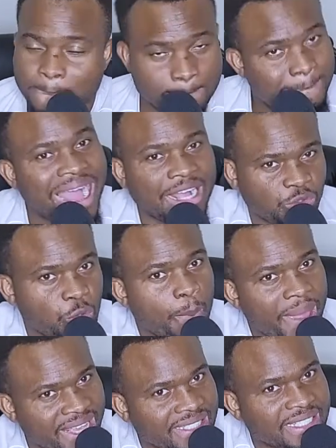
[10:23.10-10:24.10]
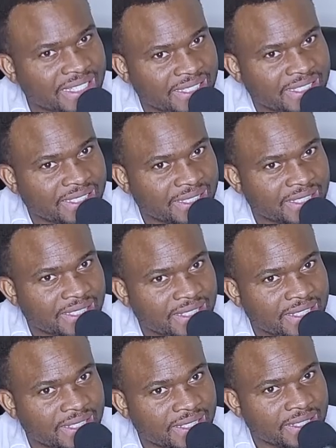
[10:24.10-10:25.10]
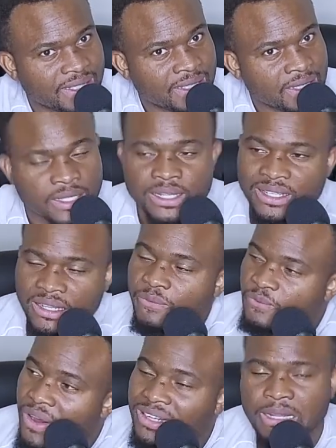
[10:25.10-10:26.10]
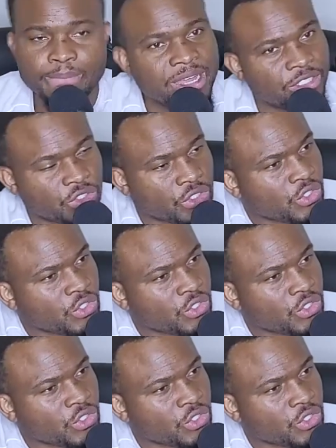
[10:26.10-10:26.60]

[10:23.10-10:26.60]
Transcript: Back to basics. The fundamentals.